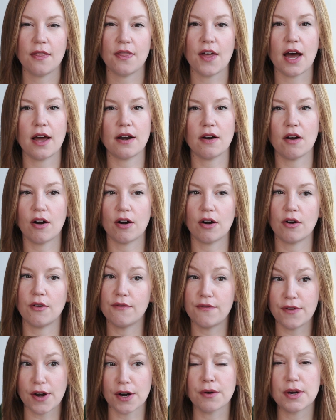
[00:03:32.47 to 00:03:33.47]
that
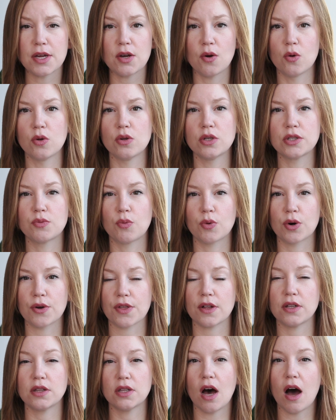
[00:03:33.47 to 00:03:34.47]
are very old
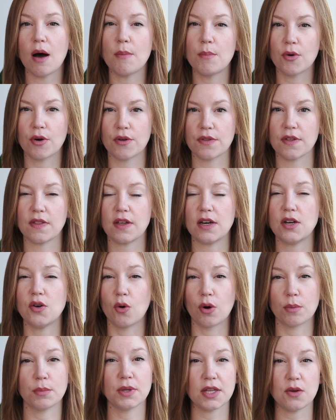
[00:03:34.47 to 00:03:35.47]
worth a lot more than they
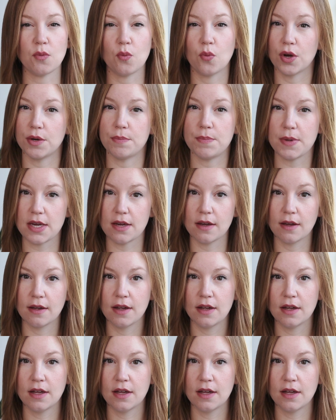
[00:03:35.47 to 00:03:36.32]
normally would be.